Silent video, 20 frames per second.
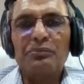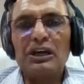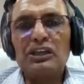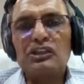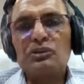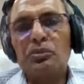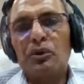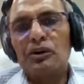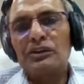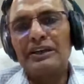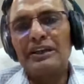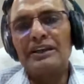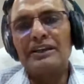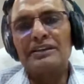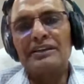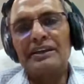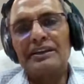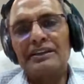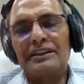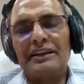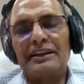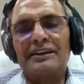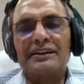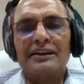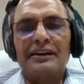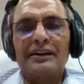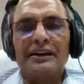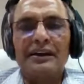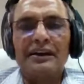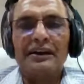much more talented
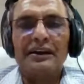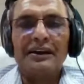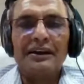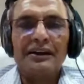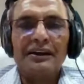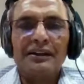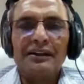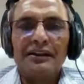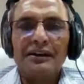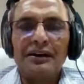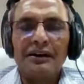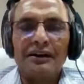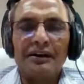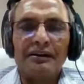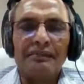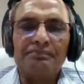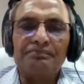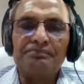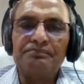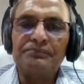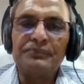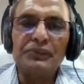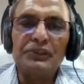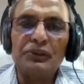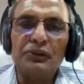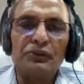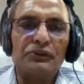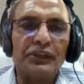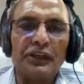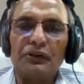than
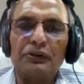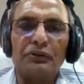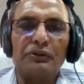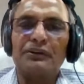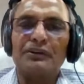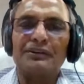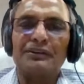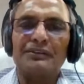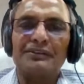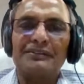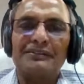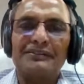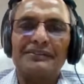Tendulkar.